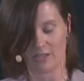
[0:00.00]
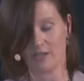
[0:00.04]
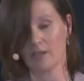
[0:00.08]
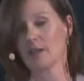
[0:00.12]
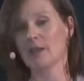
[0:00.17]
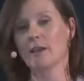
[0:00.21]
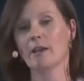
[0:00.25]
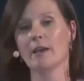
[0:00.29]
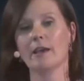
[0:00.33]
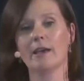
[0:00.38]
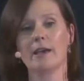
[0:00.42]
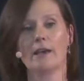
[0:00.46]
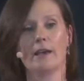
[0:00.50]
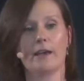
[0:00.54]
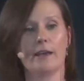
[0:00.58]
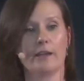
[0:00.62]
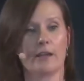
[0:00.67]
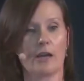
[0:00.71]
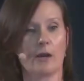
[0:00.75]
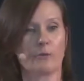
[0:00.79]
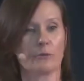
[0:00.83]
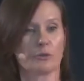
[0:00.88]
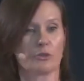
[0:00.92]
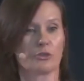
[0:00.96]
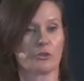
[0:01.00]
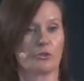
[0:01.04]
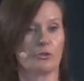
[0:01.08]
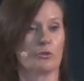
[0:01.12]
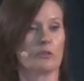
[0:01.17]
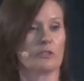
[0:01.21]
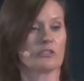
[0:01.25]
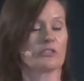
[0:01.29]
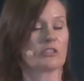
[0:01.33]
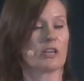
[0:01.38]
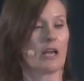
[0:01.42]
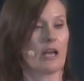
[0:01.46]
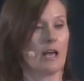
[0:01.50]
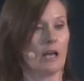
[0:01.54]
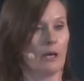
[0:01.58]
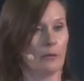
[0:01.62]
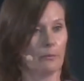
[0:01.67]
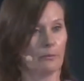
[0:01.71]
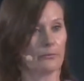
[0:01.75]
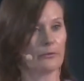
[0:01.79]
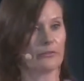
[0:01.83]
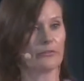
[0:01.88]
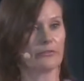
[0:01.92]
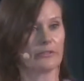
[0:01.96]
Uh, and our students
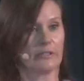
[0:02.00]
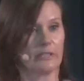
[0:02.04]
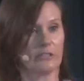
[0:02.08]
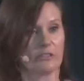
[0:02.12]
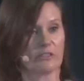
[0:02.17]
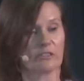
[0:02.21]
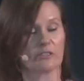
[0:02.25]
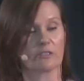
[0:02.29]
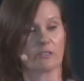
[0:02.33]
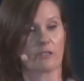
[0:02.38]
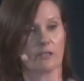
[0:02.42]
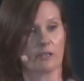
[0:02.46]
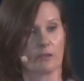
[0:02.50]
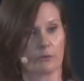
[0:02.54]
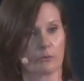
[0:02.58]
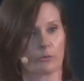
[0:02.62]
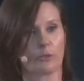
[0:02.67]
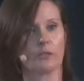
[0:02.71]
helped these uh,